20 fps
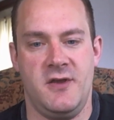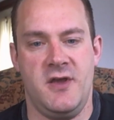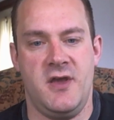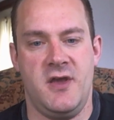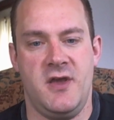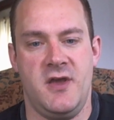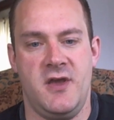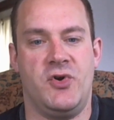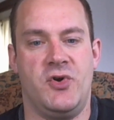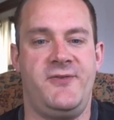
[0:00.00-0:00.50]

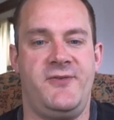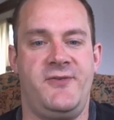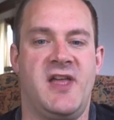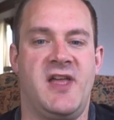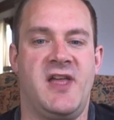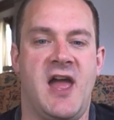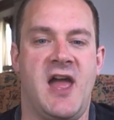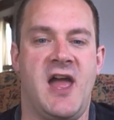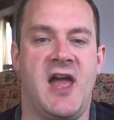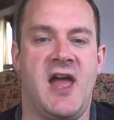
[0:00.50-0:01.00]

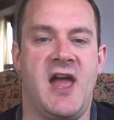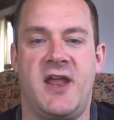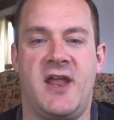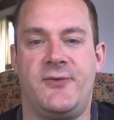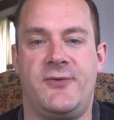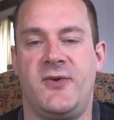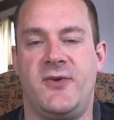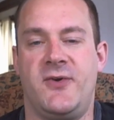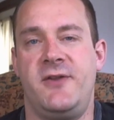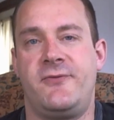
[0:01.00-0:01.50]
Briefly, I'm not
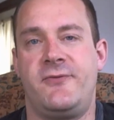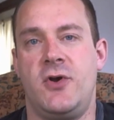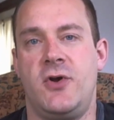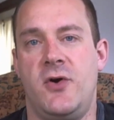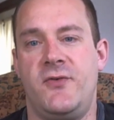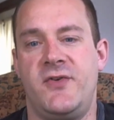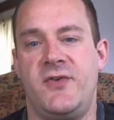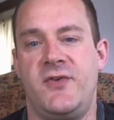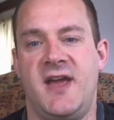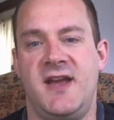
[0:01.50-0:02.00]
afraid of
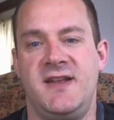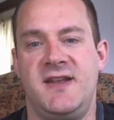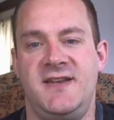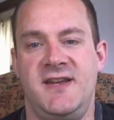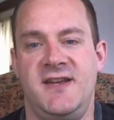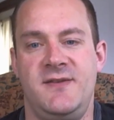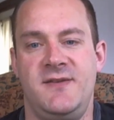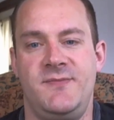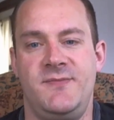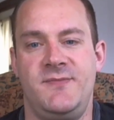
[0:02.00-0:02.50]

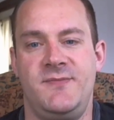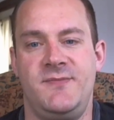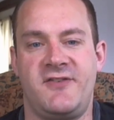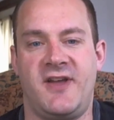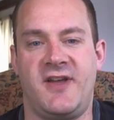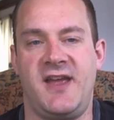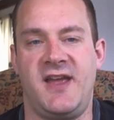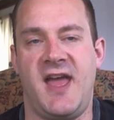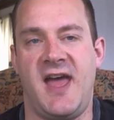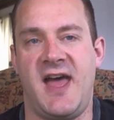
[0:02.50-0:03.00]
COVID-19 because
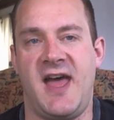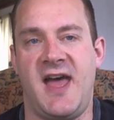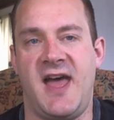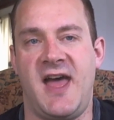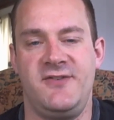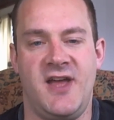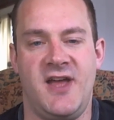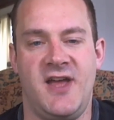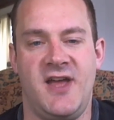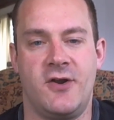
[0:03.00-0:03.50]
I
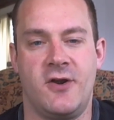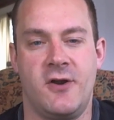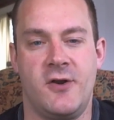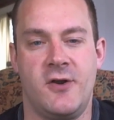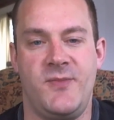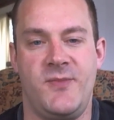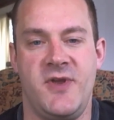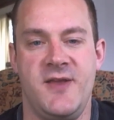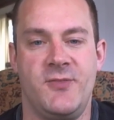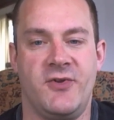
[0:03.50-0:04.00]
have not
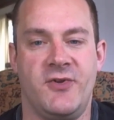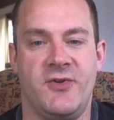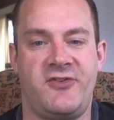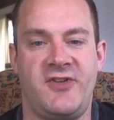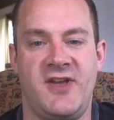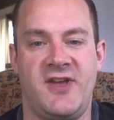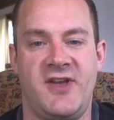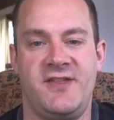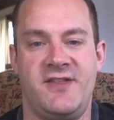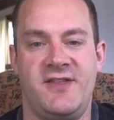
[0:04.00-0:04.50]
heard people
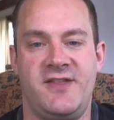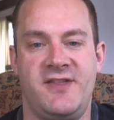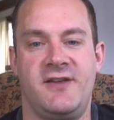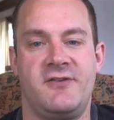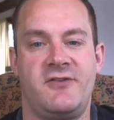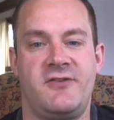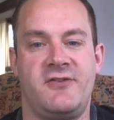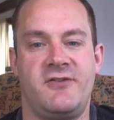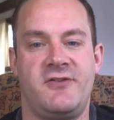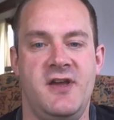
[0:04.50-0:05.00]
say
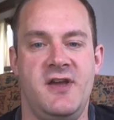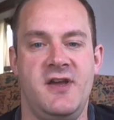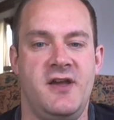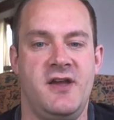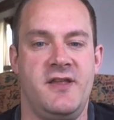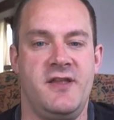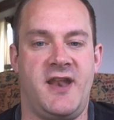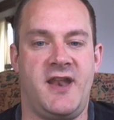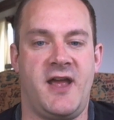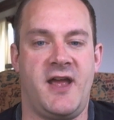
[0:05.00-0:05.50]
things
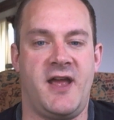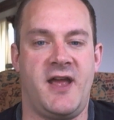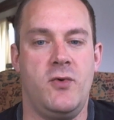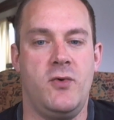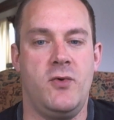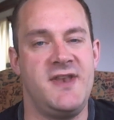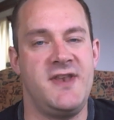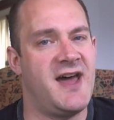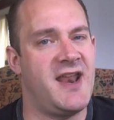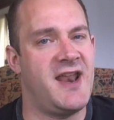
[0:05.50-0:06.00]
that I
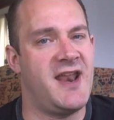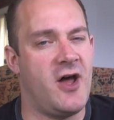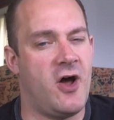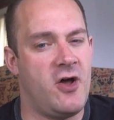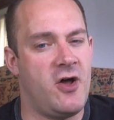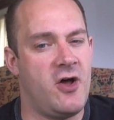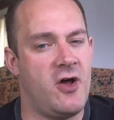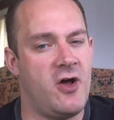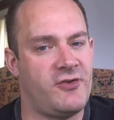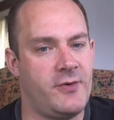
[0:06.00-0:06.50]
would not
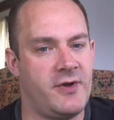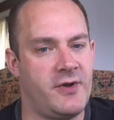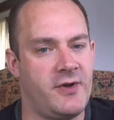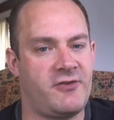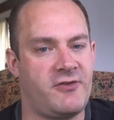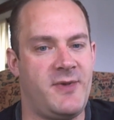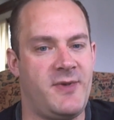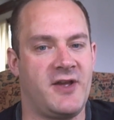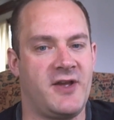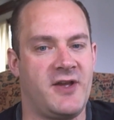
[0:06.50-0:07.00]
also
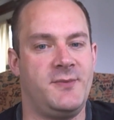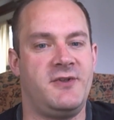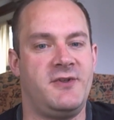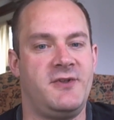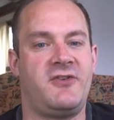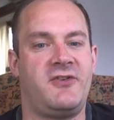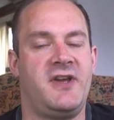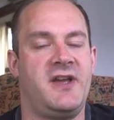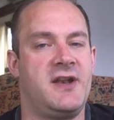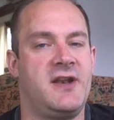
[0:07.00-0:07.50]
expect them to
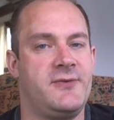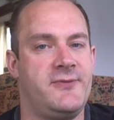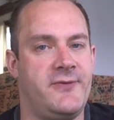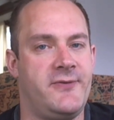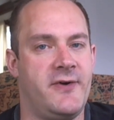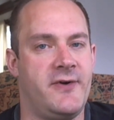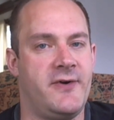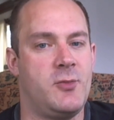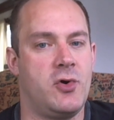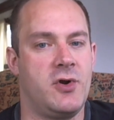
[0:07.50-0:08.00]
say in a
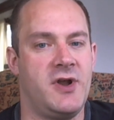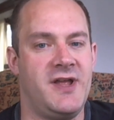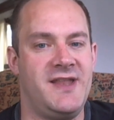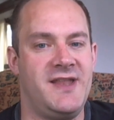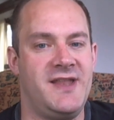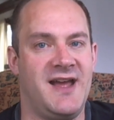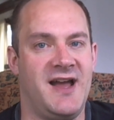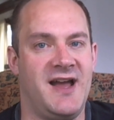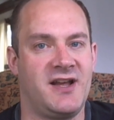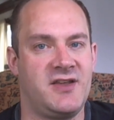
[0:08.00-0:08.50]
far more
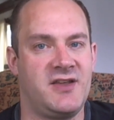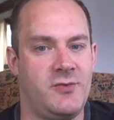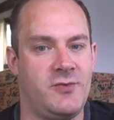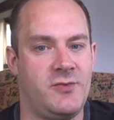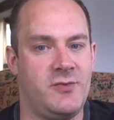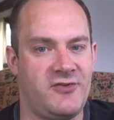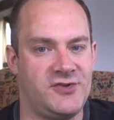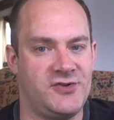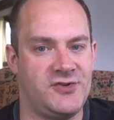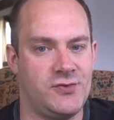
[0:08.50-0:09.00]

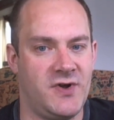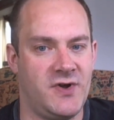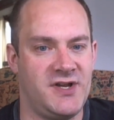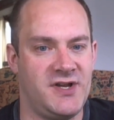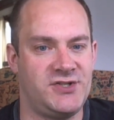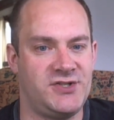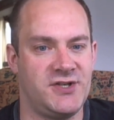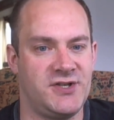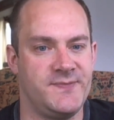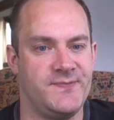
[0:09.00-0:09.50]
innocuous situation.